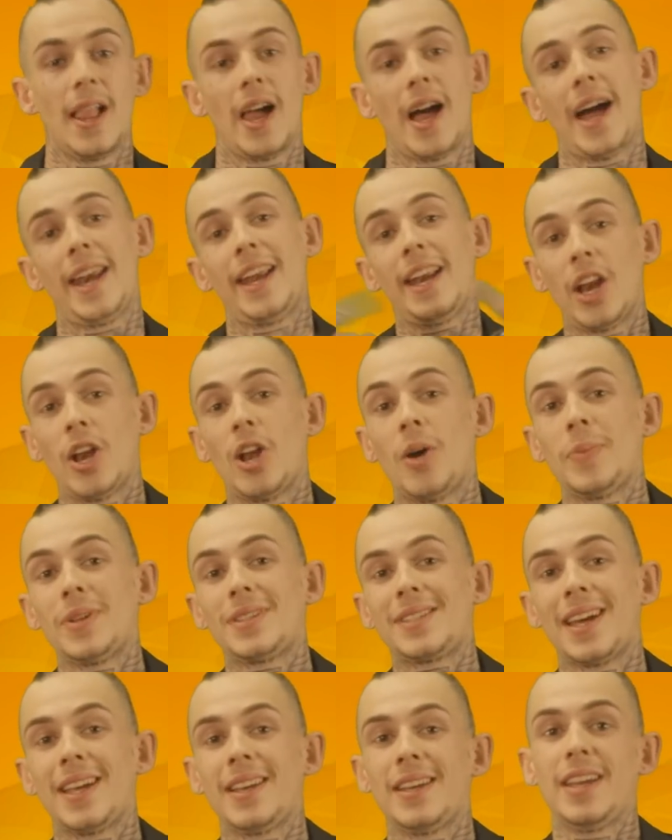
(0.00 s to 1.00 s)
And in at number
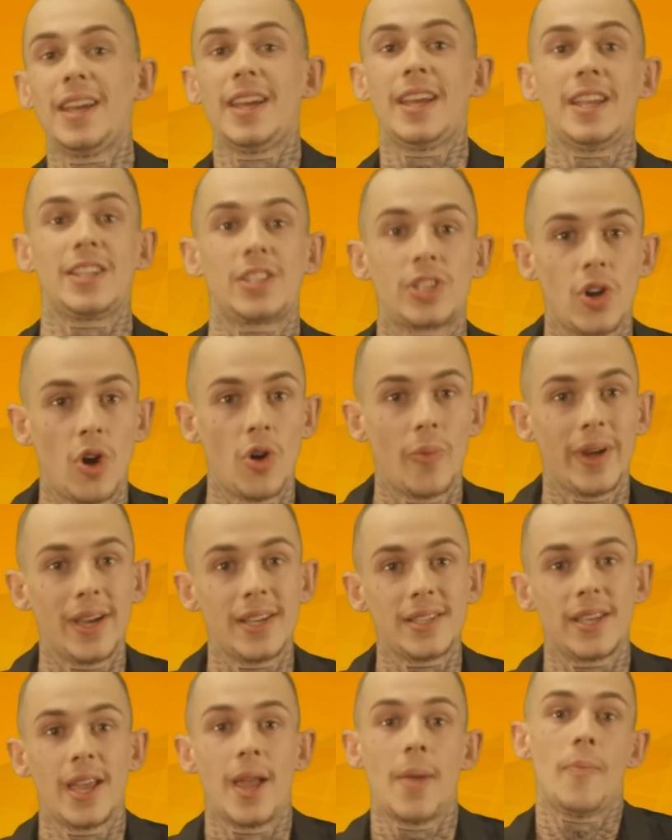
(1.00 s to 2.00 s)
10, it's
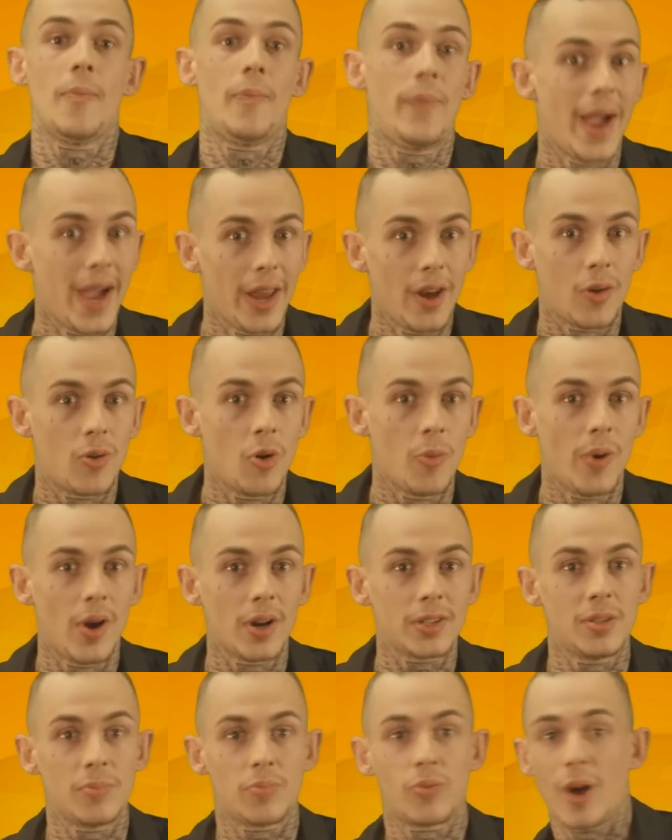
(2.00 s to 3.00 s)
Gomez bare knuckle
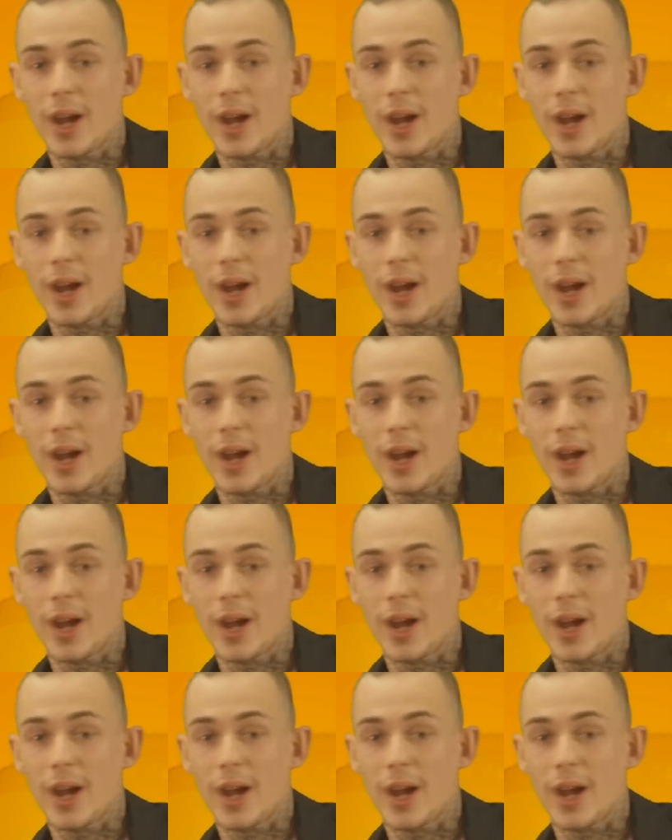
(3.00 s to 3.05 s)
boxing